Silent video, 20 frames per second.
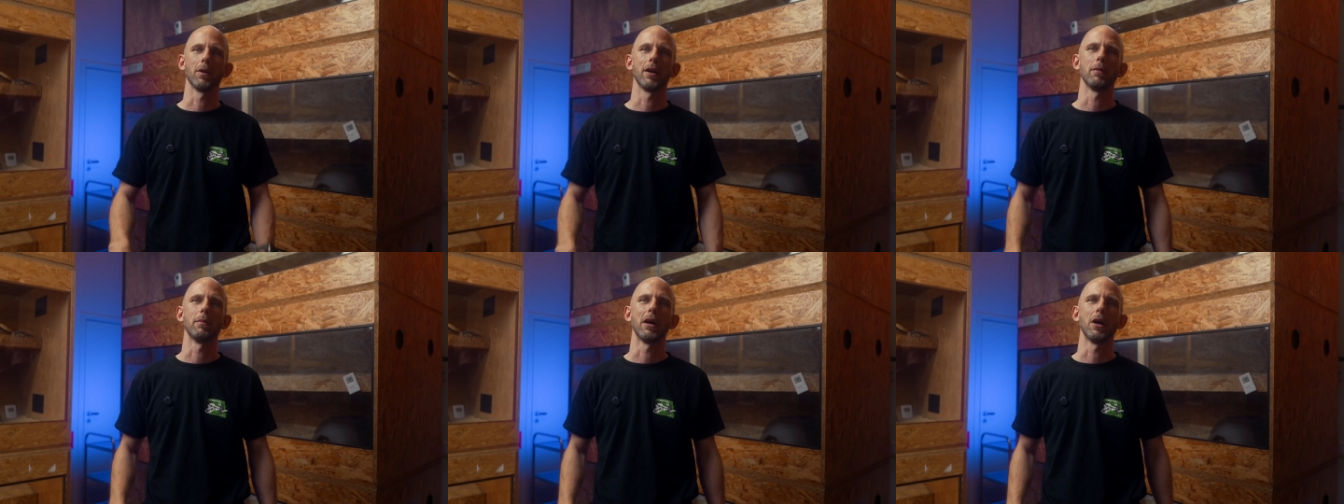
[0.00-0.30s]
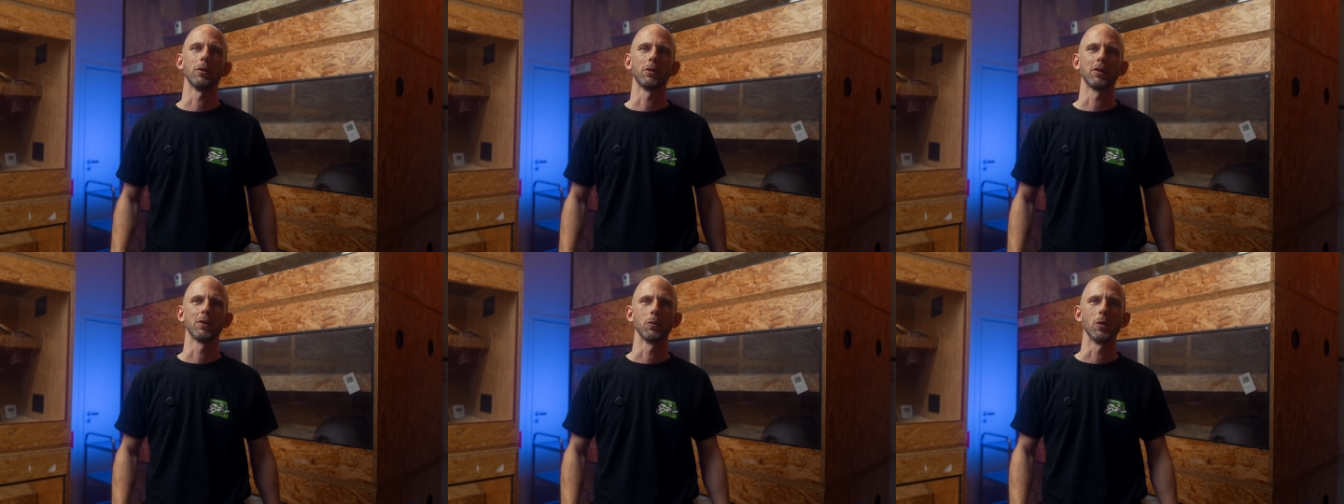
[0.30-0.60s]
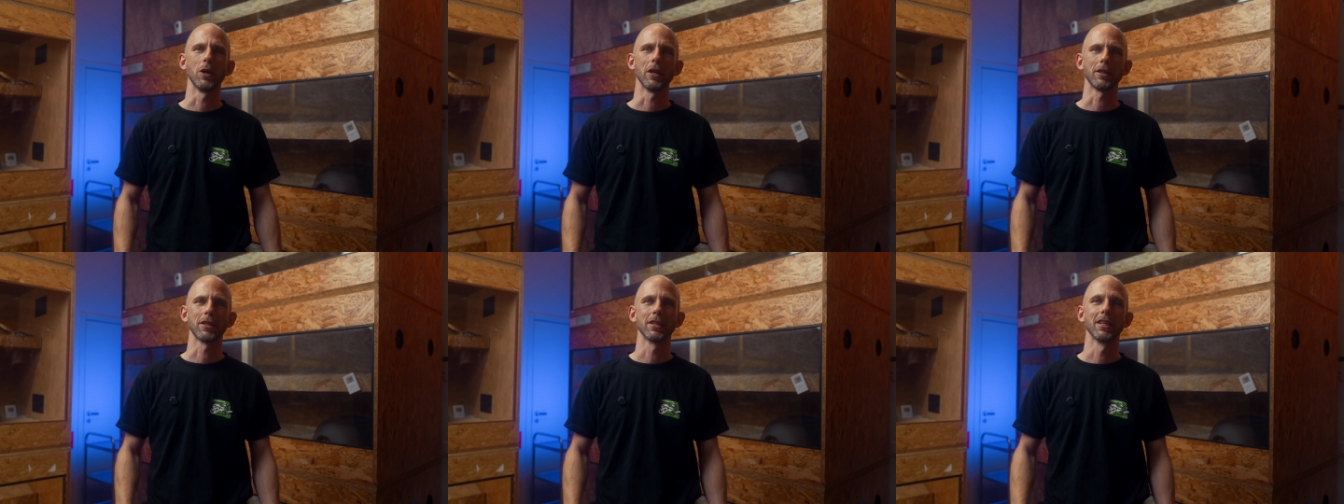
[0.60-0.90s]
about
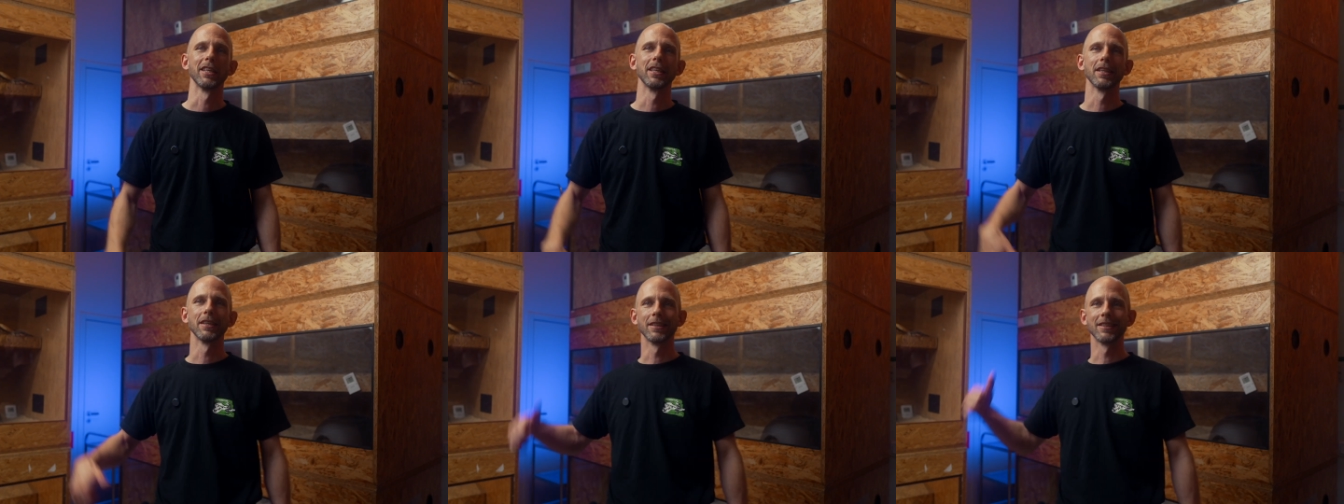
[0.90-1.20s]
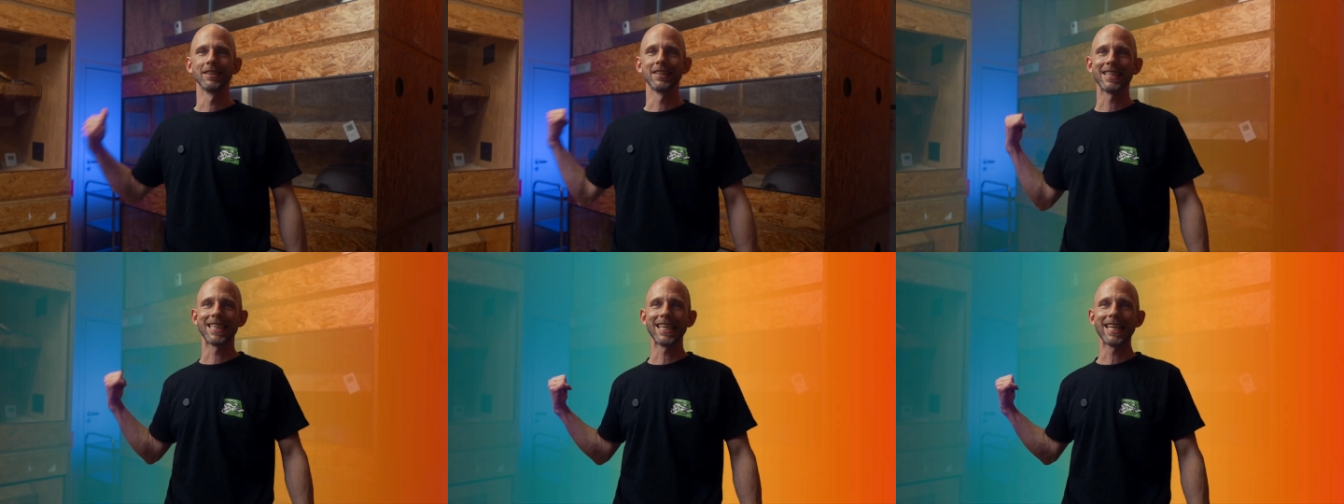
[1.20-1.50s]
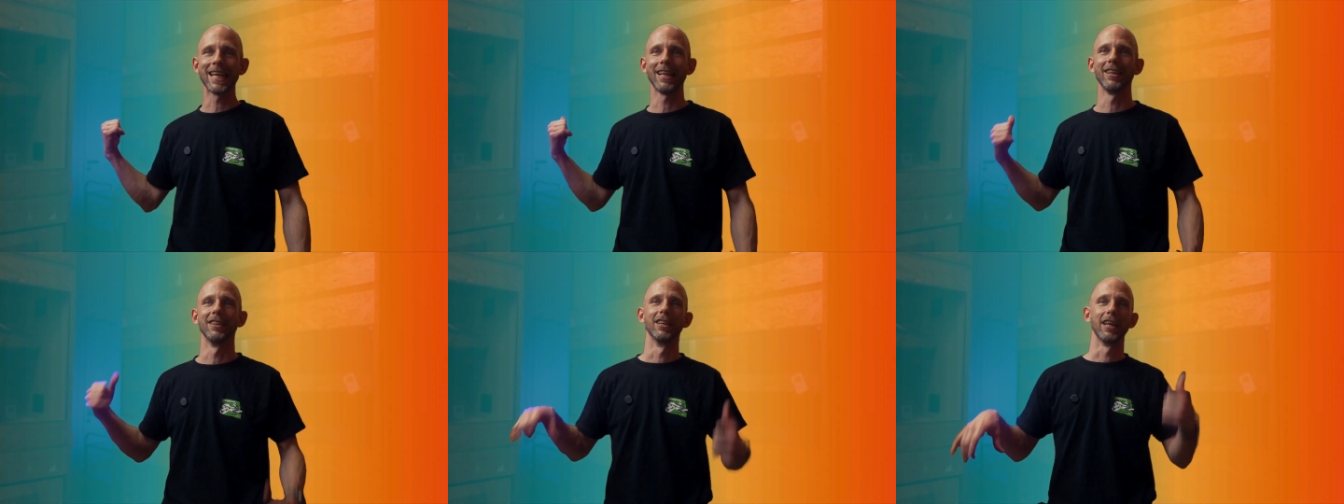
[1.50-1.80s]
what
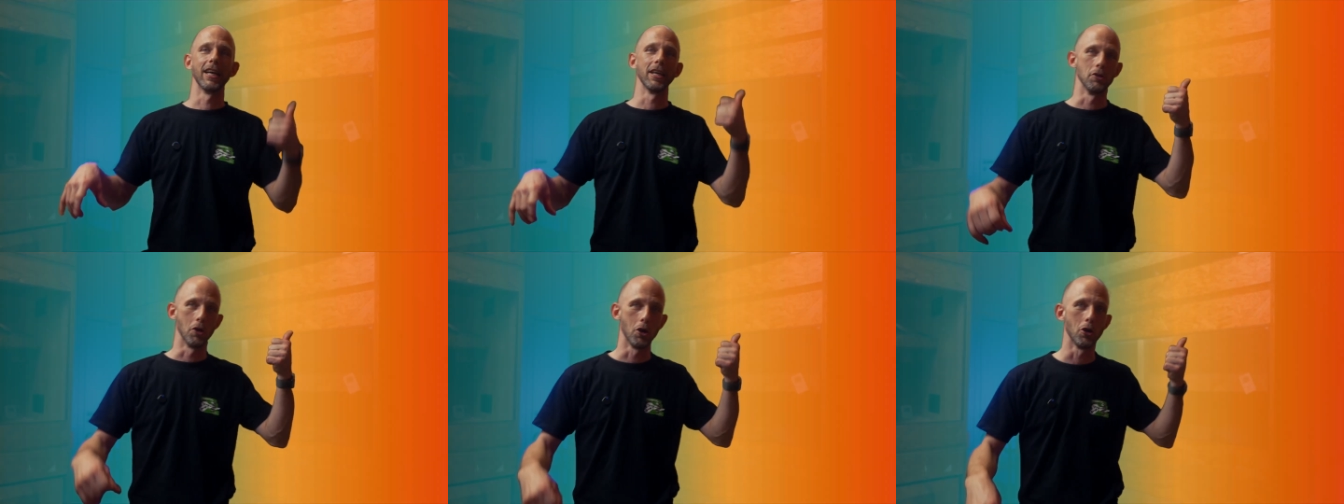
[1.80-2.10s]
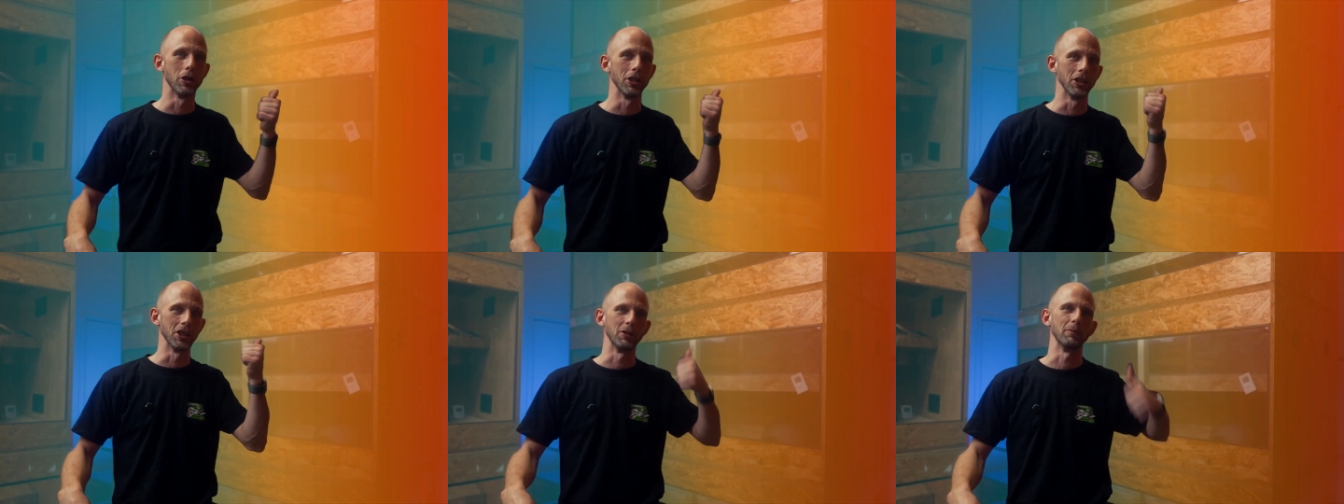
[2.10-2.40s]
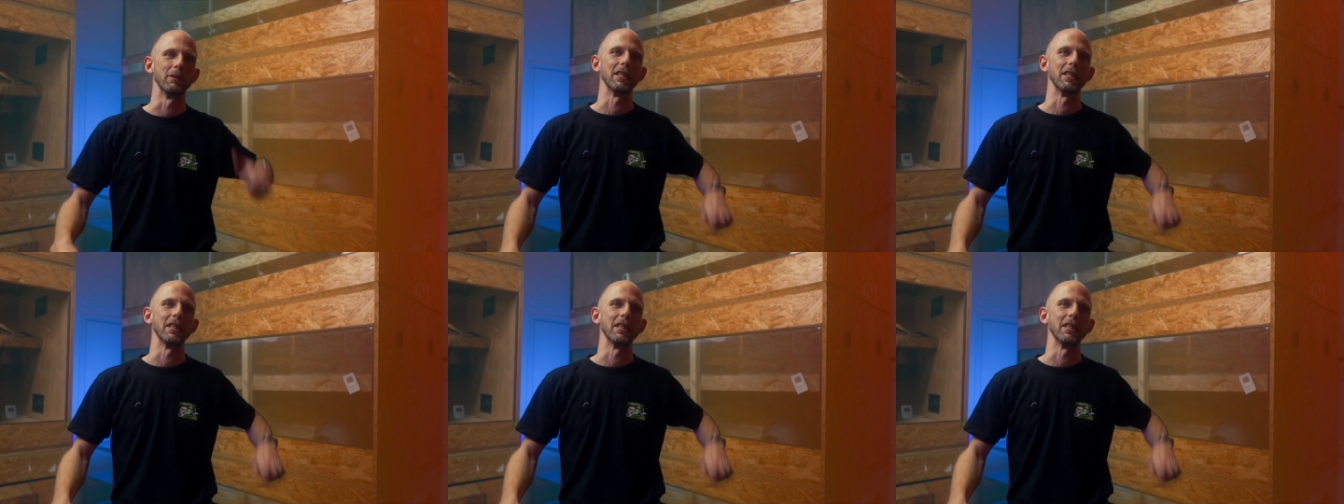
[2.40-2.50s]
teal and orange